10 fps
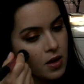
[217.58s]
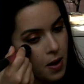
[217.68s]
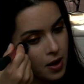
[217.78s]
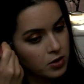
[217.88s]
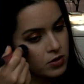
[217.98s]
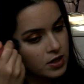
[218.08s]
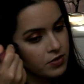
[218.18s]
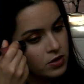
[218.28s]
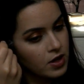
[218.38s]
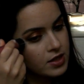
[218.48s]
and you'll leave a
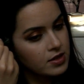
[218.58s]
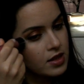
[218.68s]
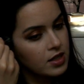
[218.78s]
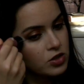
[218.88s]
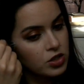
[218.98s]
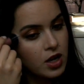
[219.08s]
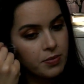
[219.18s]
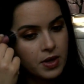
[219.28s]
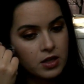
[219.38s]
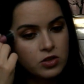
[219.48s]
nice clean sharp
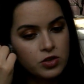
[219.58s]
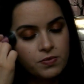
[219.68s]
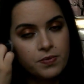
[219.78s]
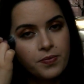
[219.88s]
edge.